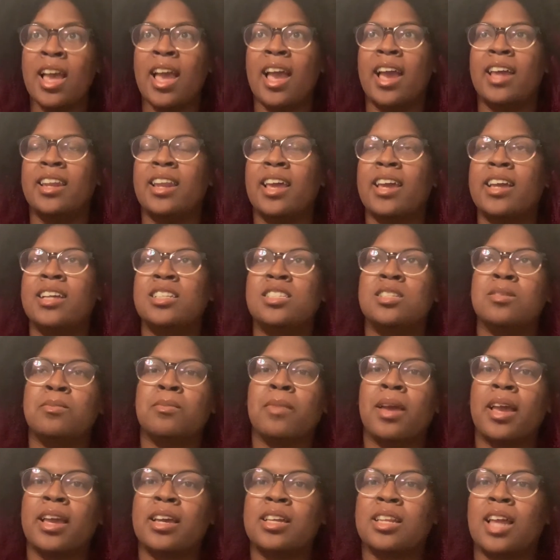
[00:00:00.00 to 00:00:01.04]
And they get to
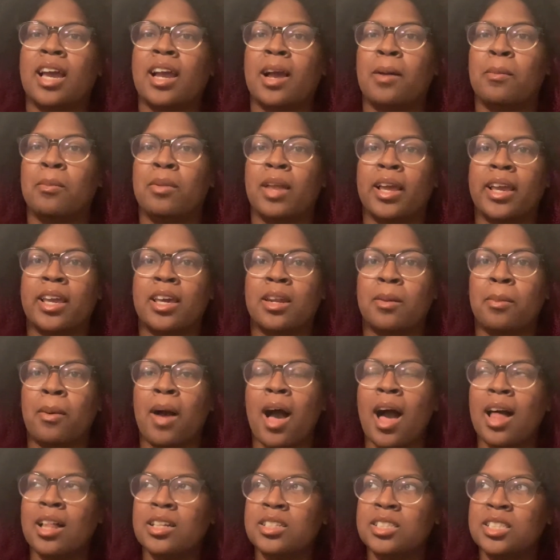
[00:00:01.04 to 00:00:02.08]
make like a blanket
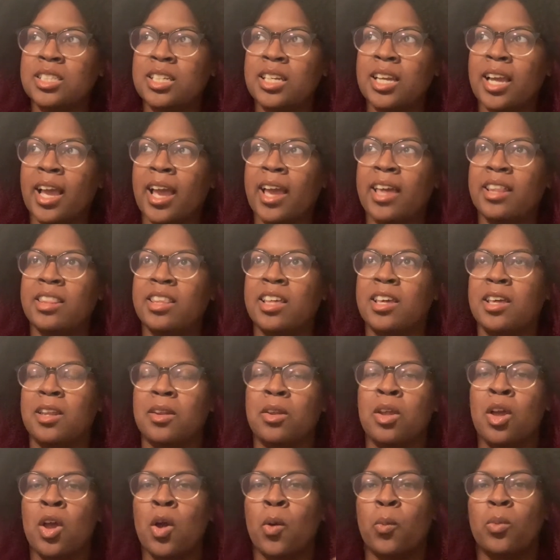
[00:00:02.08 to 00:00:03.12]
apology, and then
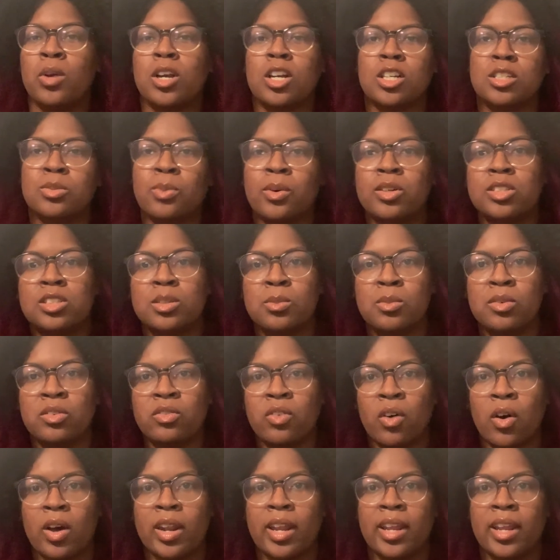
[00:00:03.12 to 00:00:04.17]
we are supposed to move on and